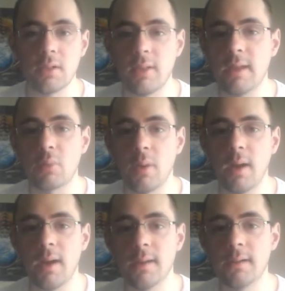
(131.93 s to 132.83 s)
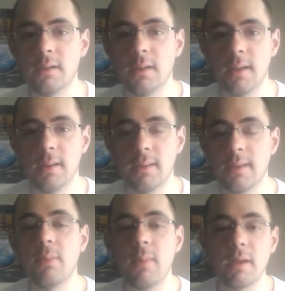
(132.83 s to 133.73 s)
later on
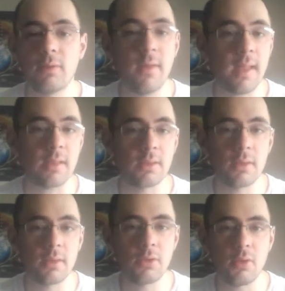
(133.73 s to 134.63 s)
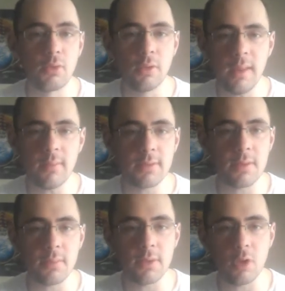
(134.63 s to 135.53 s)
in the main event. So they're leaving
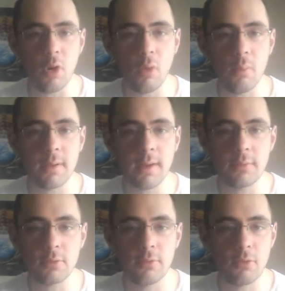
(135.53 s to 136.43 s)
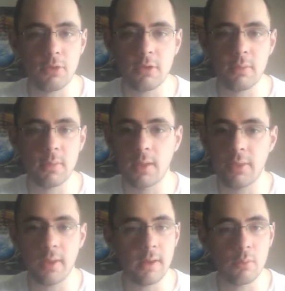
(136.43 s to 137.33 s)
something open after the first segment. I
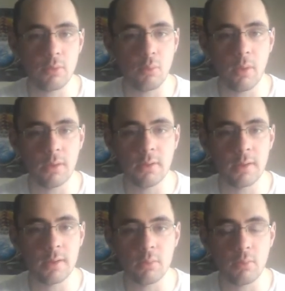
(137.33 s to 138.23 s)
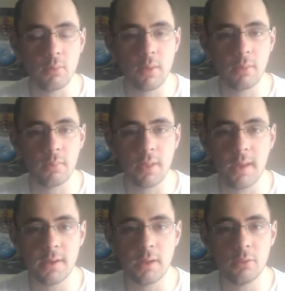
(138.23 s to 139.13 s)
thought it was well done. It was well
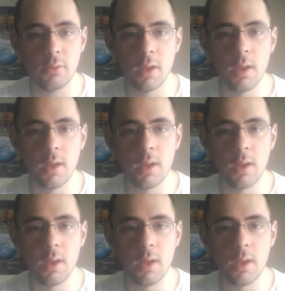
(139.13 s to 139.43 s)
planned out.